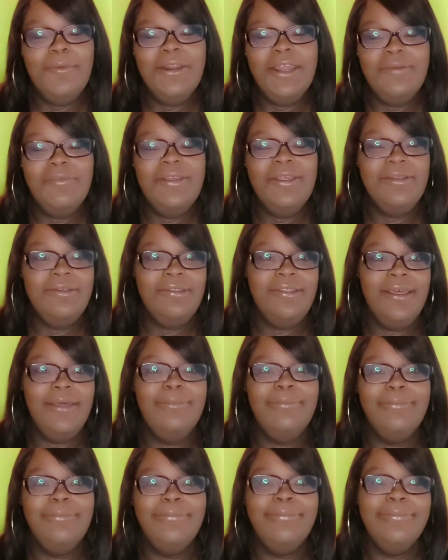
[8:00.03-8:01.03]
whatever you
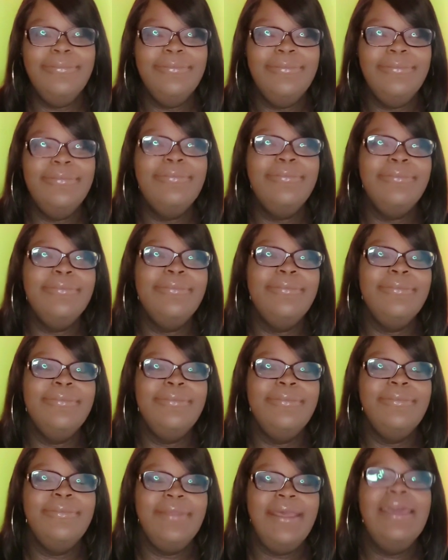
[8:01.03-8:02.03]

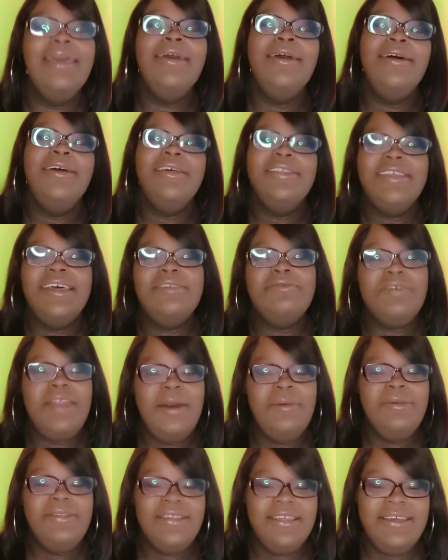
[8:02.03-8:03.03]
say. That's
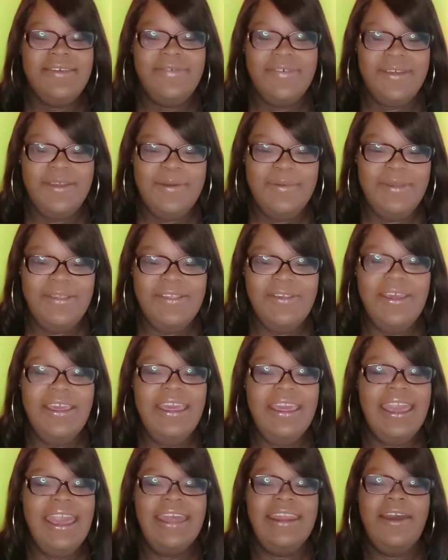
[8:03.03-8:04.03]
what I was giving him. So
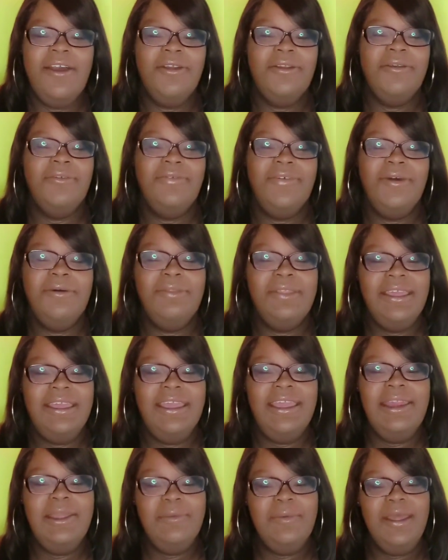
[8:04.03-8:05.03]
he kind of already felt
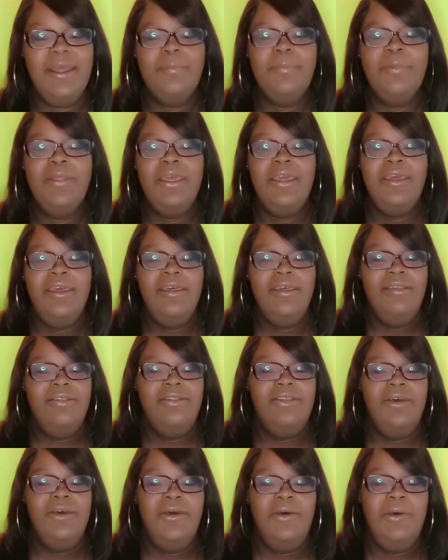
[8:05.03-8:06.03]
that anyway.
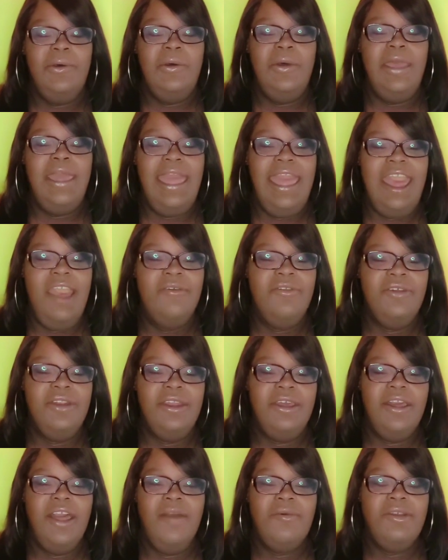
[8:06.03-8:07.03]
So
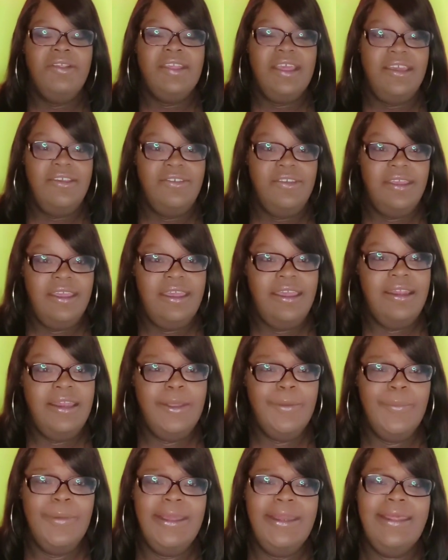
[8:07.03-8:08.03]
after the conversation
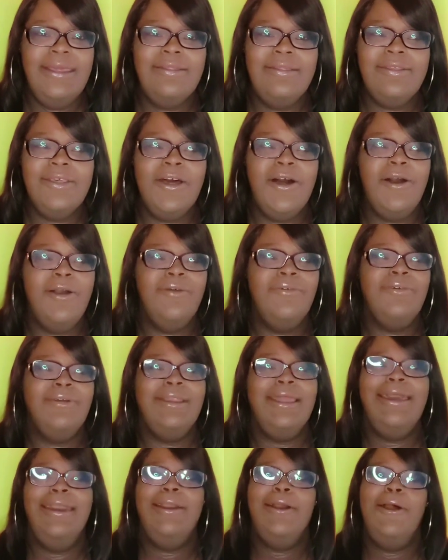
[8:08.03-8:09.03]
ended, we didn't talk
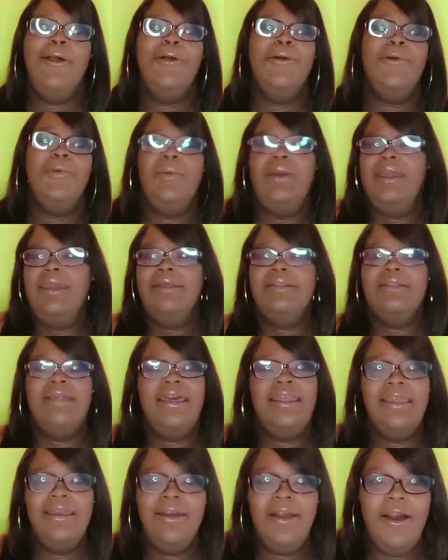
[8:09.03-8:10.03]
for like a whole week
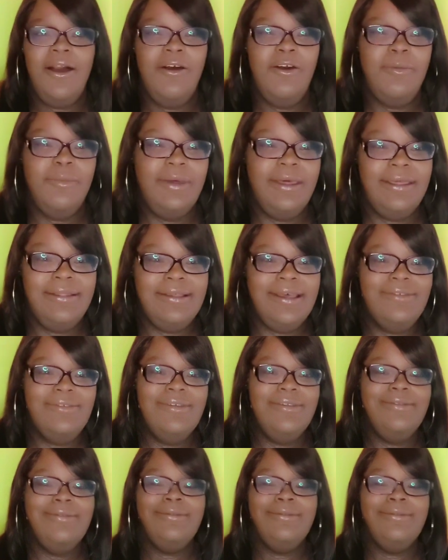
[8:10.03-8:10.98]
because I didn't call him because I